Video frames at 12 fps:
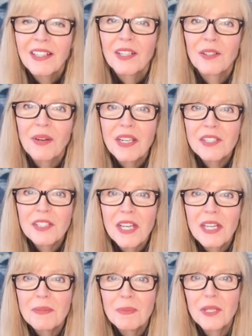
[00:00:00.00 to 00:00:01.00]
Grace
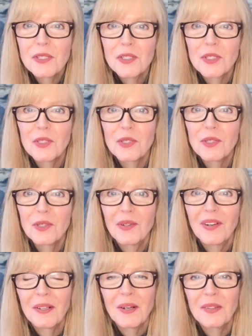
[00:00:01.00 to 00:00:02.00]
and peace to you
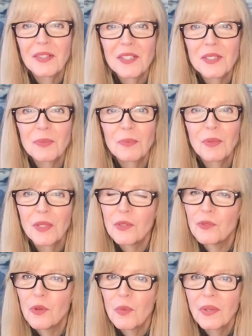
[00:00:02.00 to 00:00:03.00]
on this
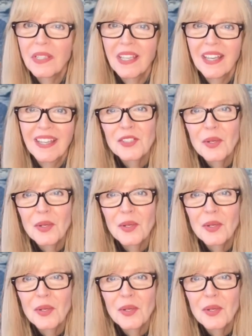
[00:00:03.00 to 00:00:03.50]
wonderful weekend.